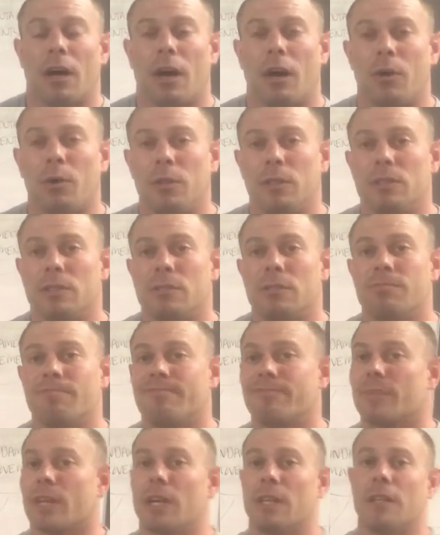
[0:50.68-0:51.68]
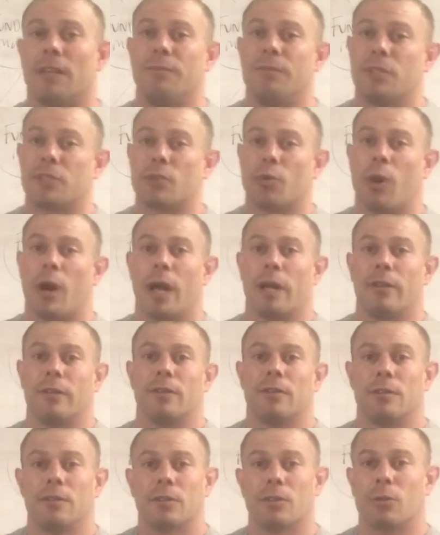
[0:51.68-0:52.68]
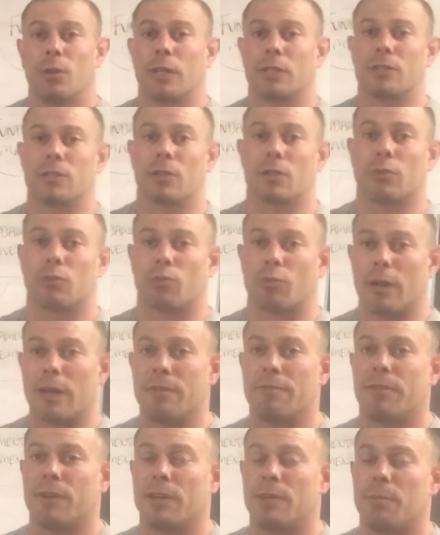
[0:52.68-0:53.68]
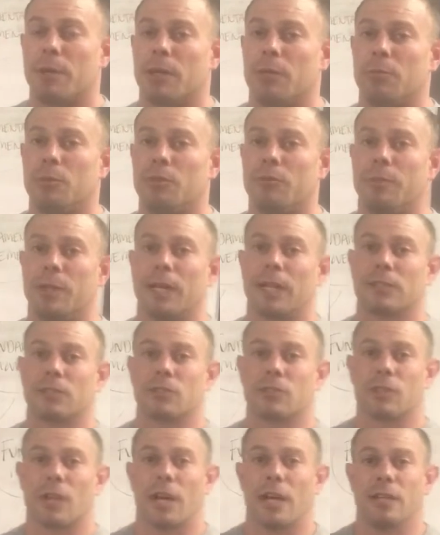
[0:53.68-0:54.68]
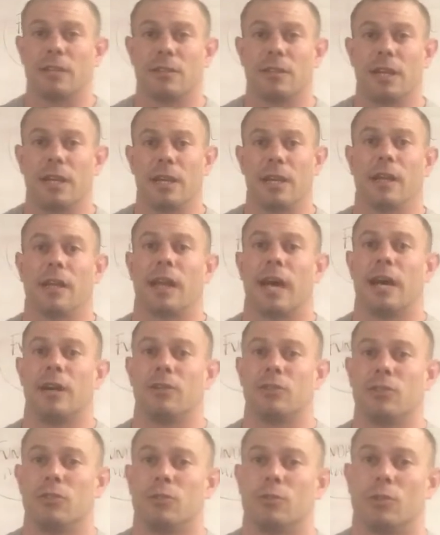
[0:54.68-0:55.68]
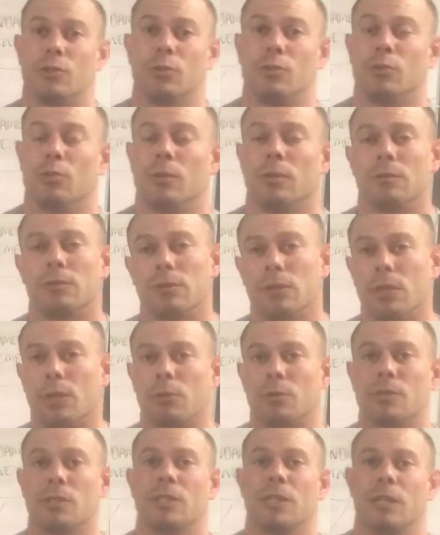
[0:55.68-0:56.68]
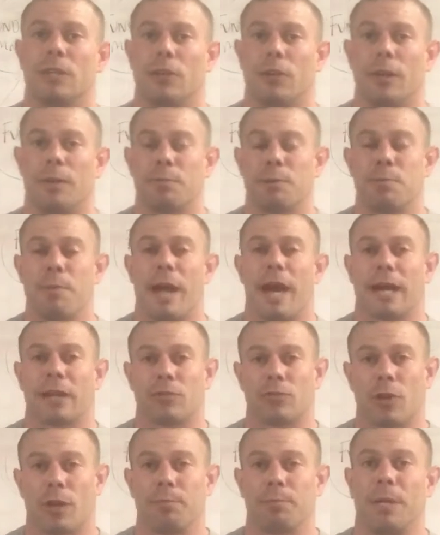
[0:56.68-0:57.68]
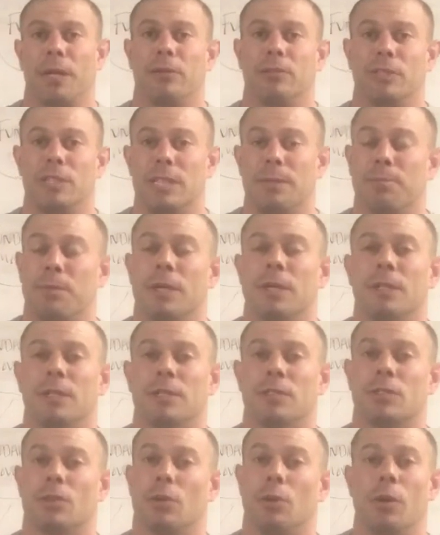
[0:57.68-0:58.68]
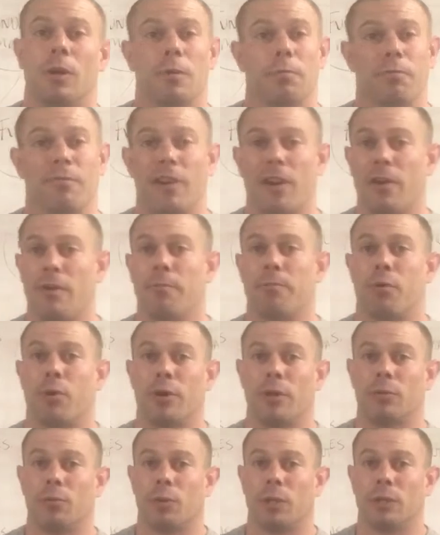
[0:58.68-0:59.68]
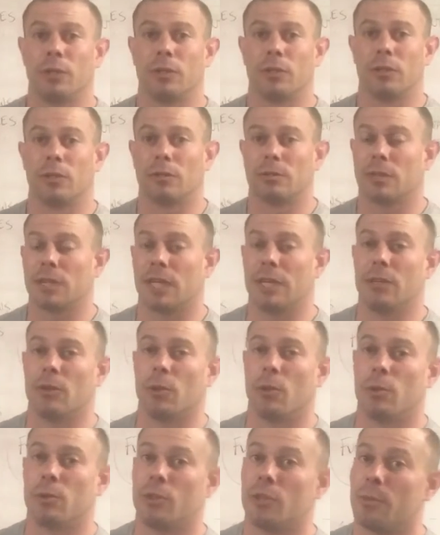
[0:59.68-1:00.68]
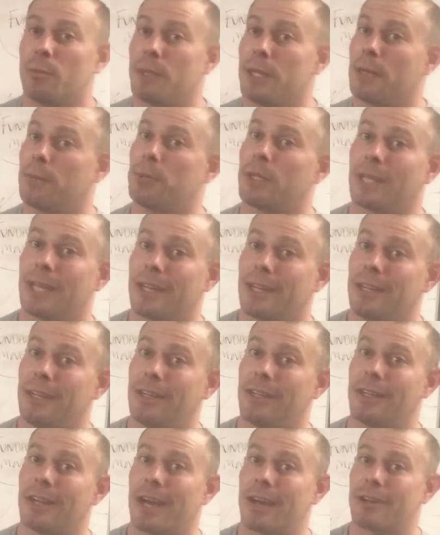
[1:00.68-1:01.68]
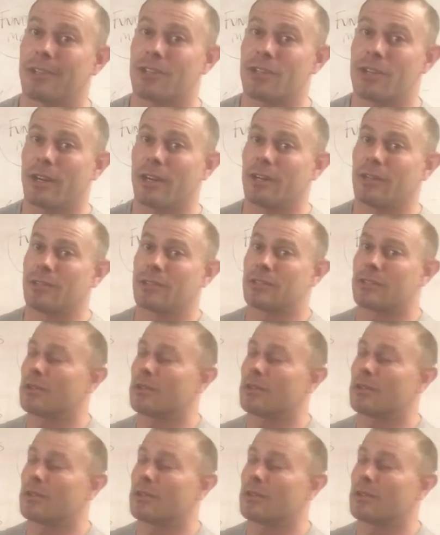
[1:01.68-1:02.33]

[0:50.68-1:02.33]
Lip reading: I love the squat. Squats are a great fundamental movement exercise that allows you to sit your hips back, drop down deep. So very important when you're getting older to be able to get in and out of chairs.